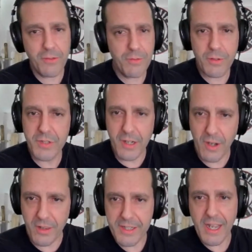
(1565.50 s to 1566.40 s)
you use it
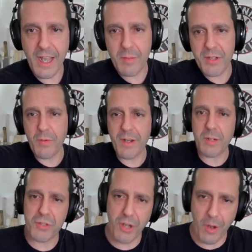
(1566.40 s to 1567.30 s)
all the time and you end
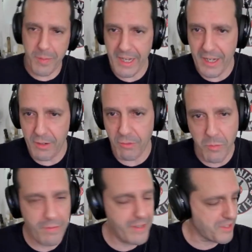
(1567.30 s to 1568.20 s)
up sharpening it and
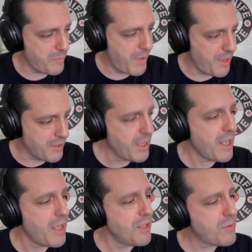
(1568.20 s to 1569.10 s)
removing some metal,
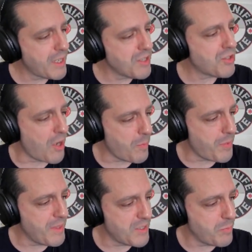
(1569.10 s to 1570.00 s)
you can
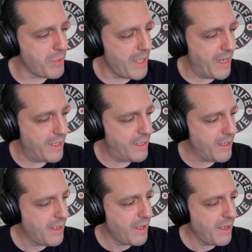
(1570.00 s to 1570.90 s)
sharpen this blade
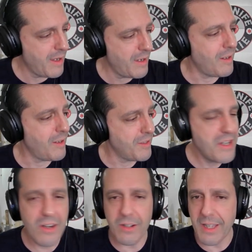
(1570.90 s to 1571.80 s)

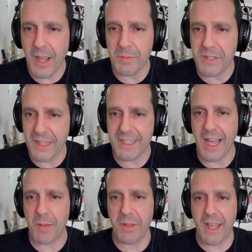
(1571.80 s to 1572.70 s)
nearly up to the top of